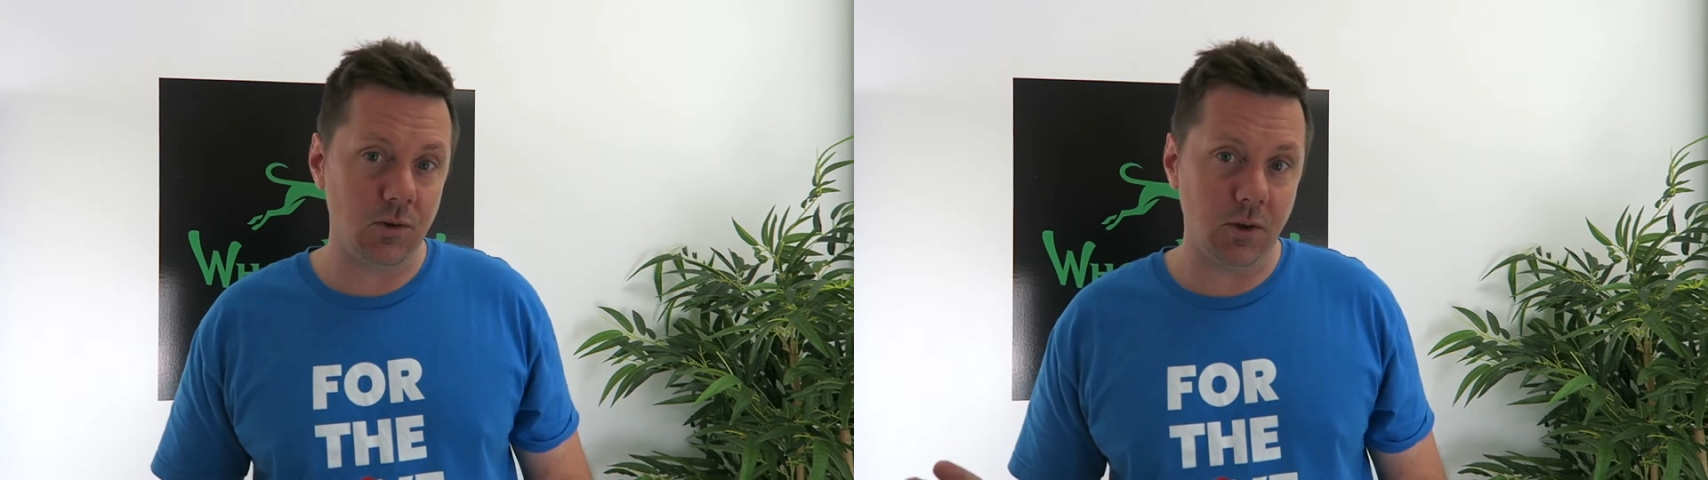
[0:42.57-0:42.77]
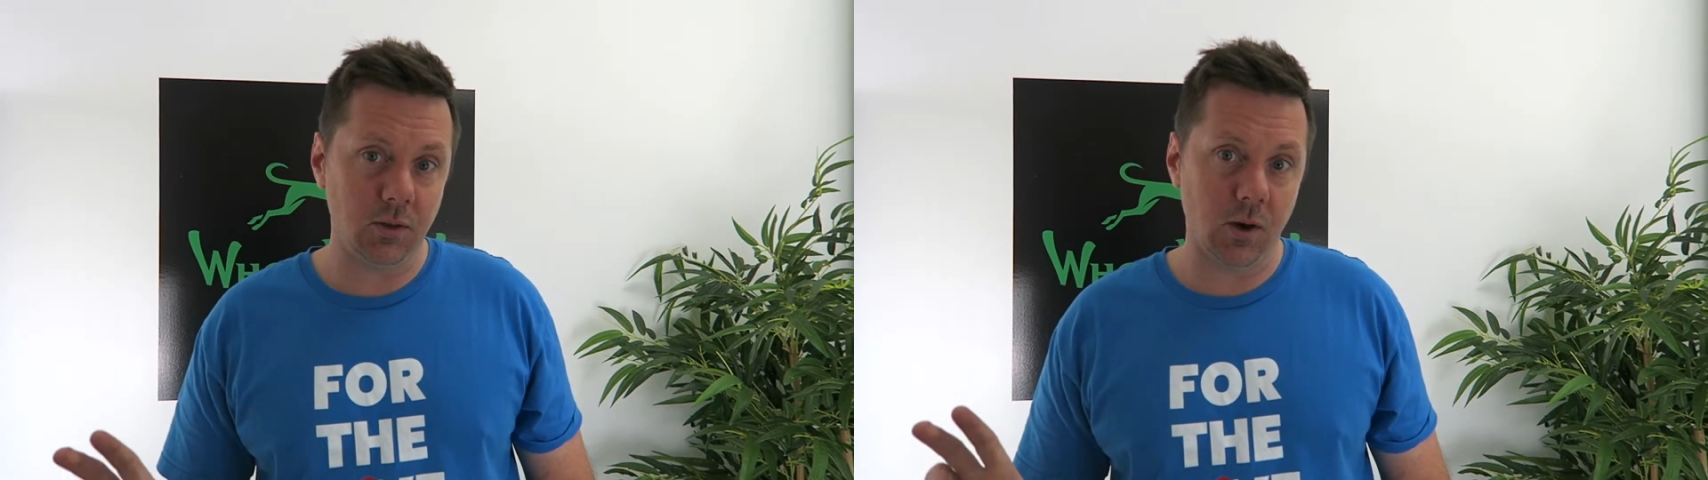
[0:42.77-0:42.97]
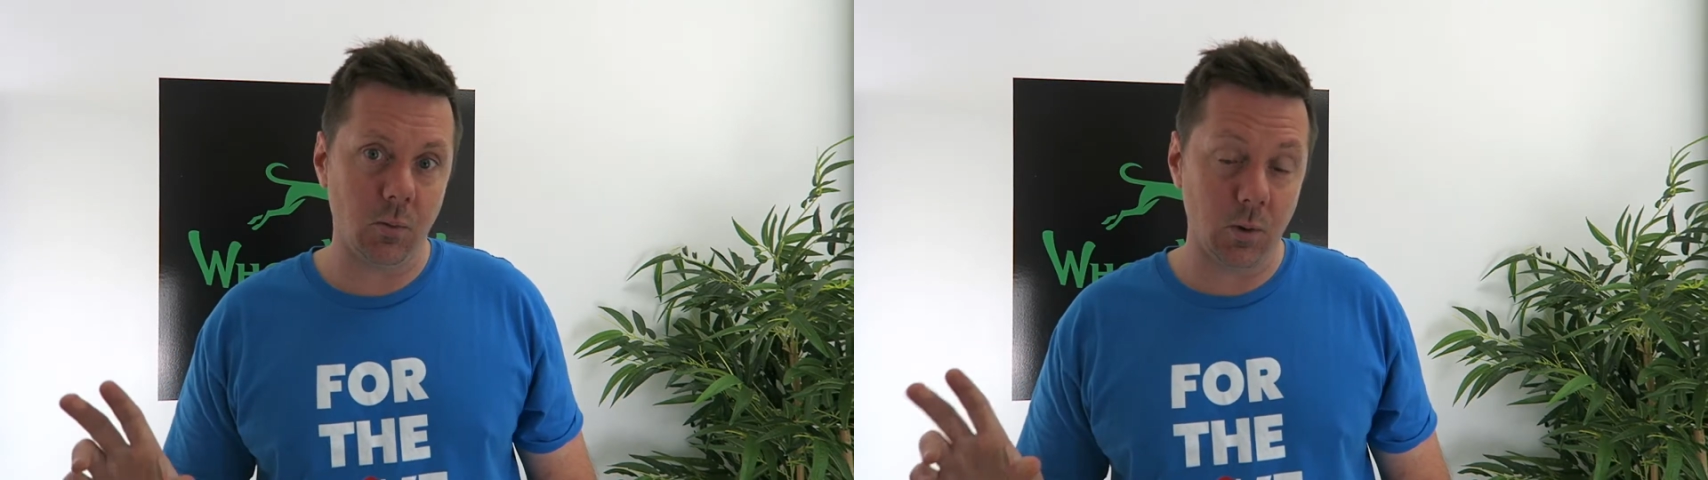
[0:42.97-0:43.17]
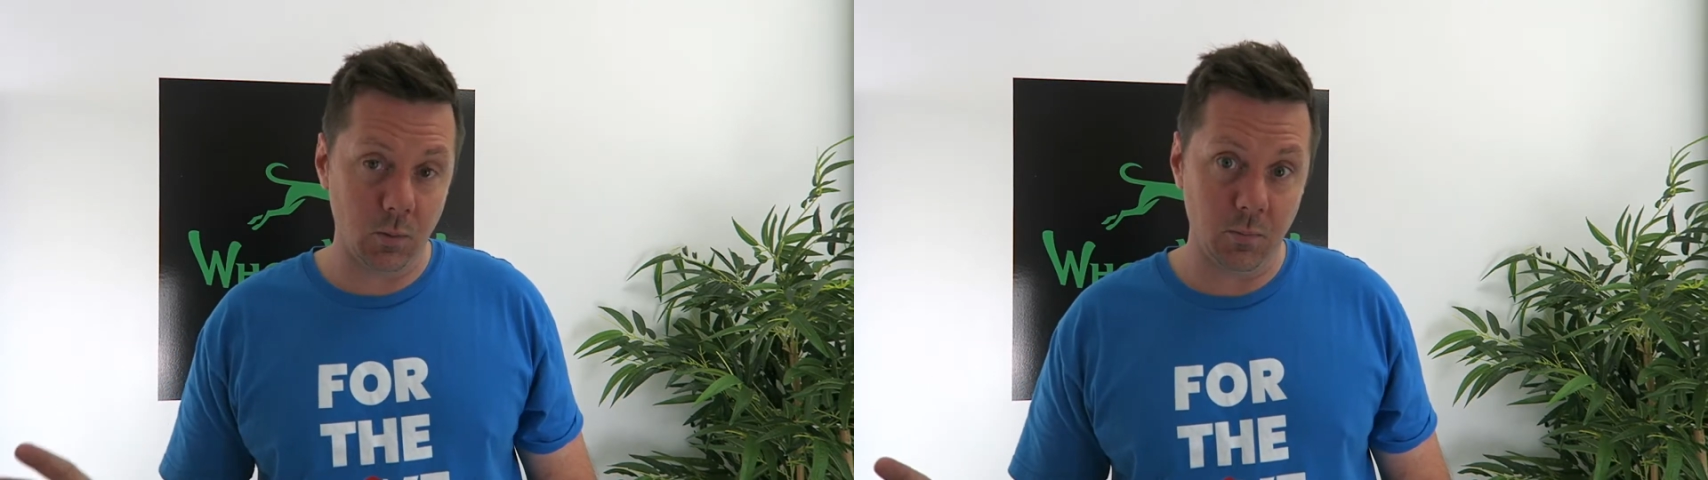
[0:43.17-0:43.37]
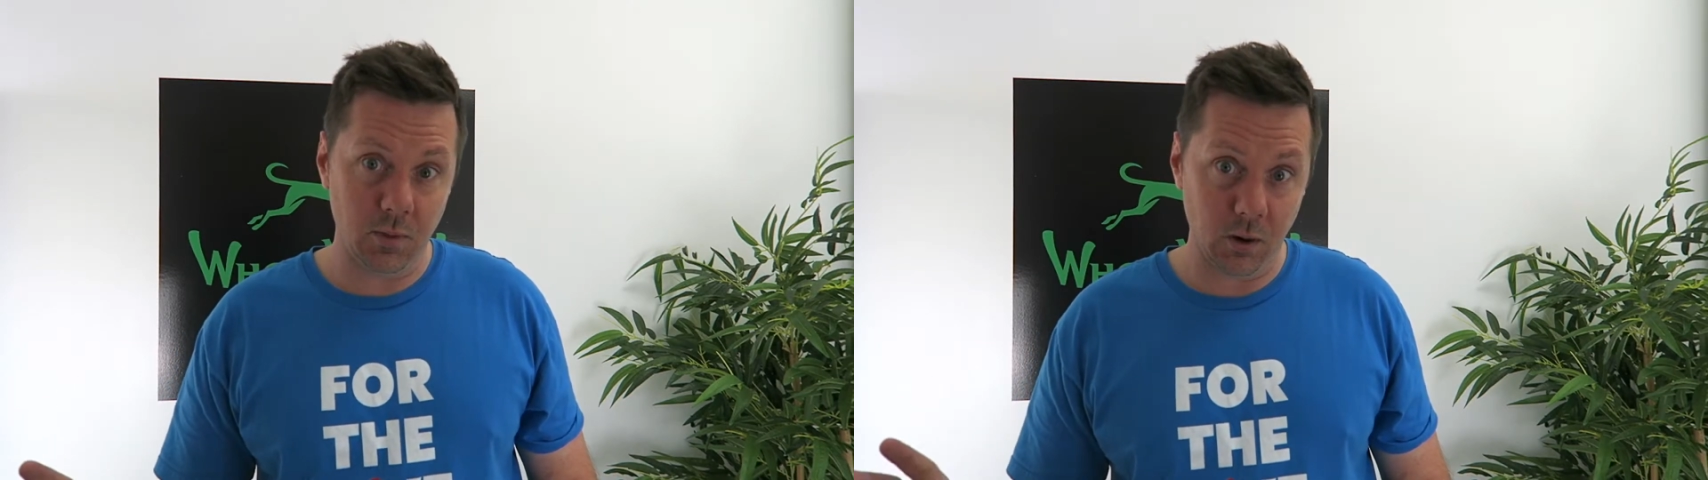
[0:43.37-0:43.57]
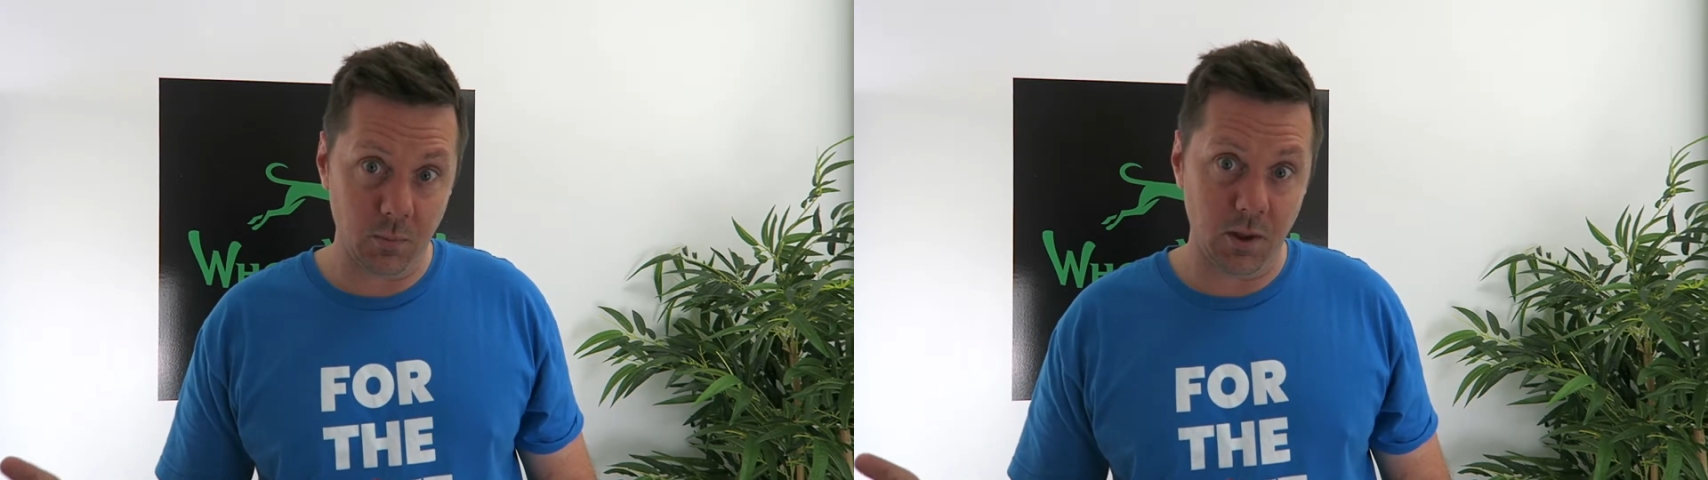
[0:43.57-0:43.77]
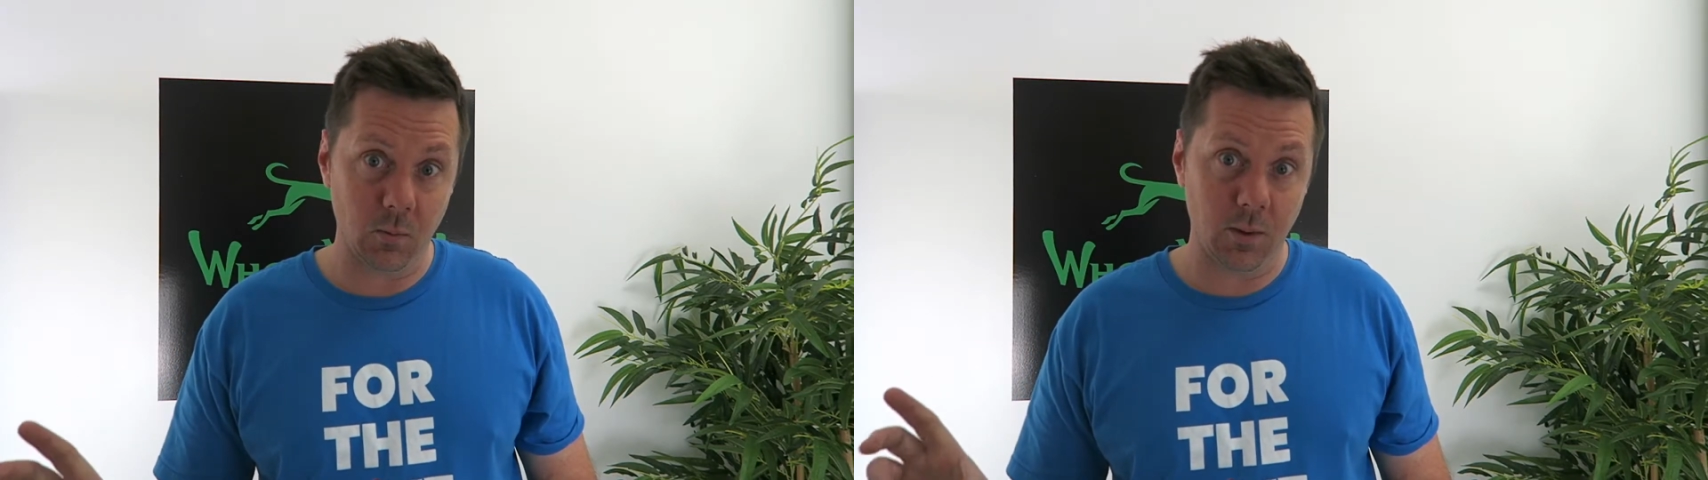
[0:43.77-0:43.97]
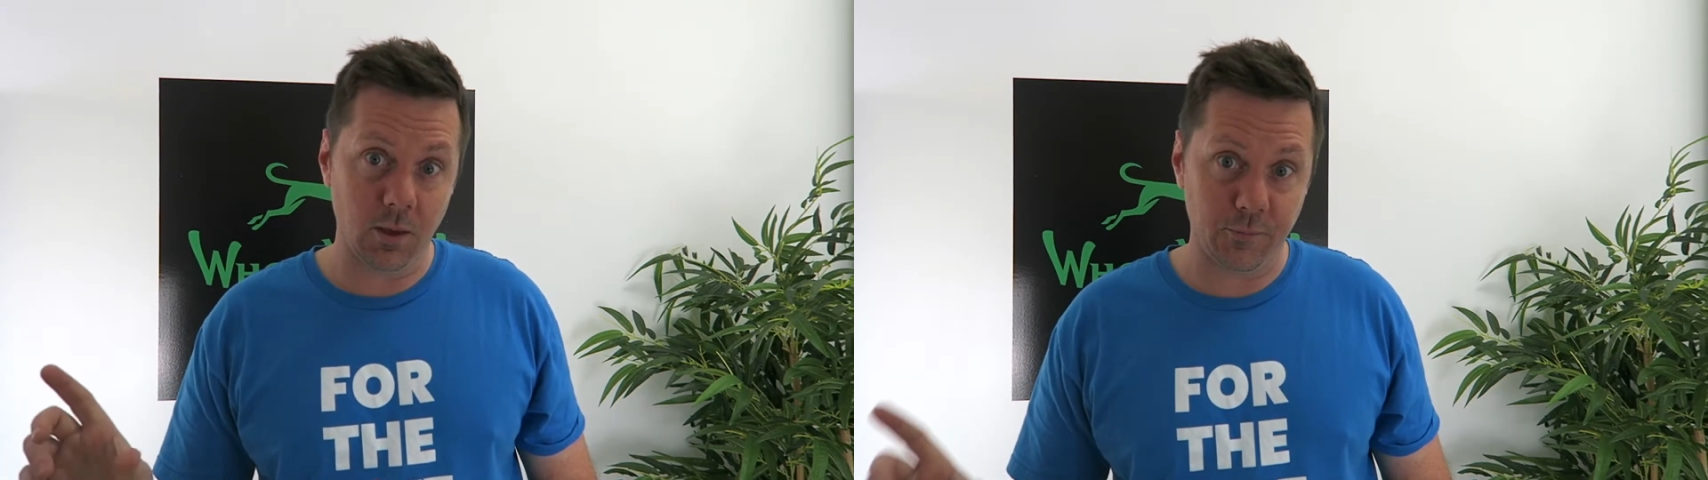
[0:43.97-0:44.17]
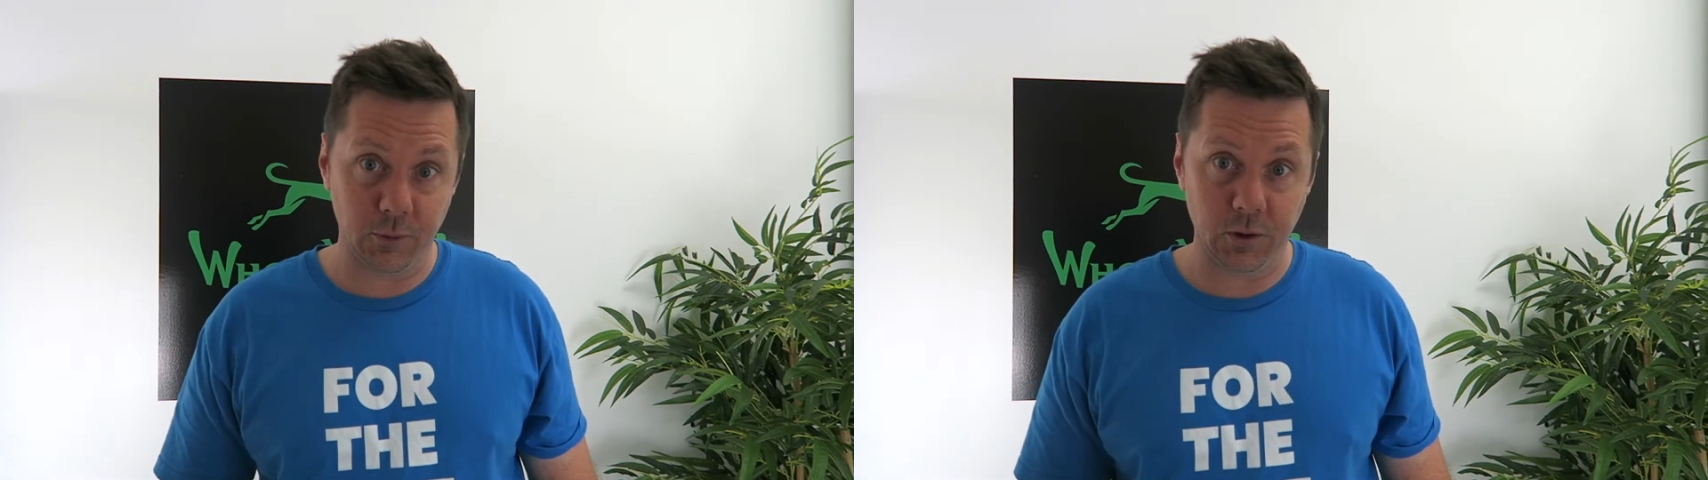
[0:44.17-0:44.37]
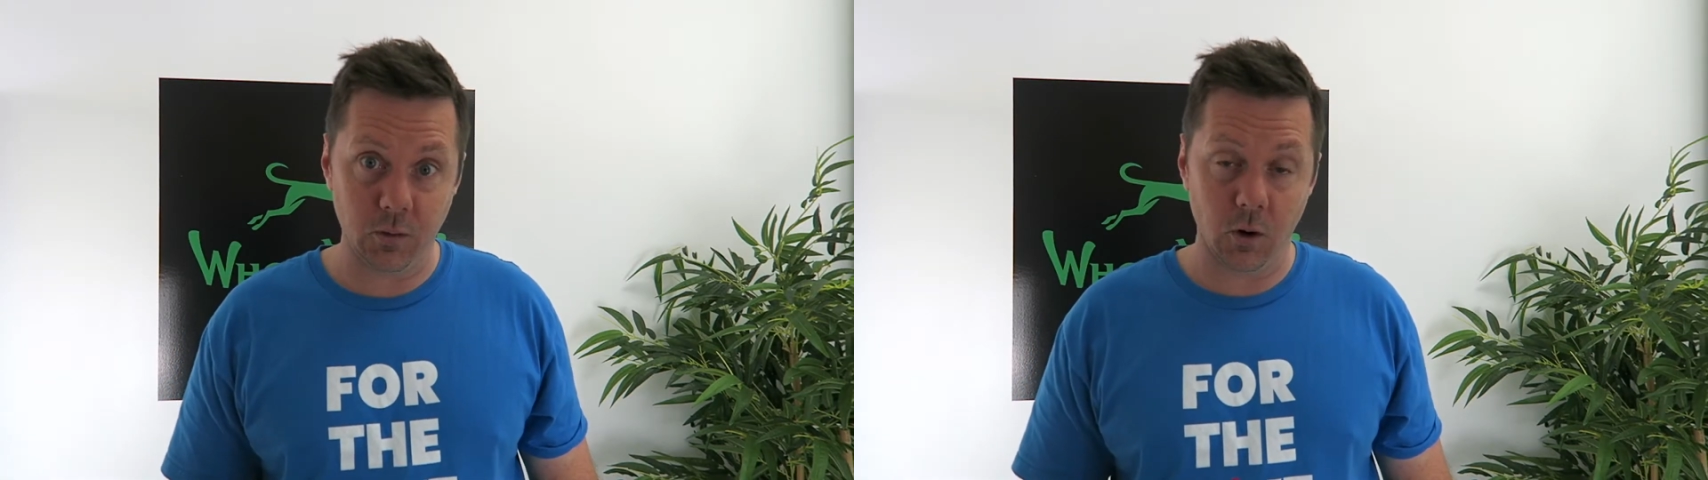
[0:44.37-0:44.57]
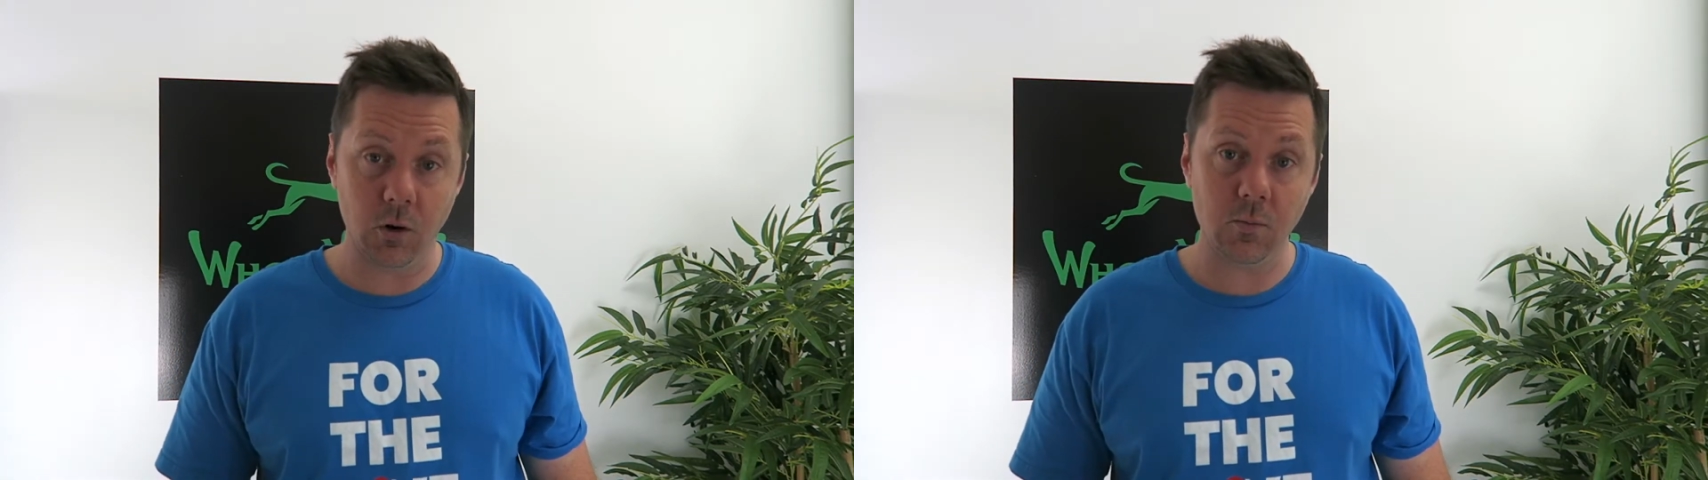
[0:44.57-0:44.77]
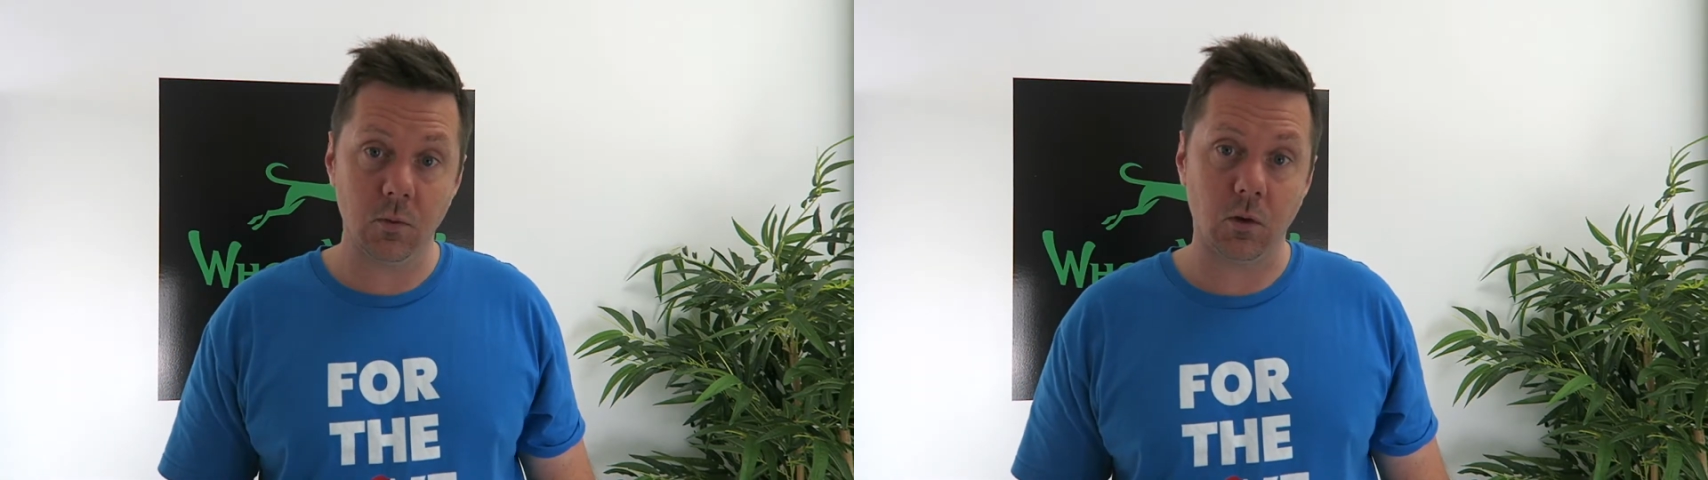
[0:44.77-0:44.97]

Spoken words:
think they'll be when they're fully grown.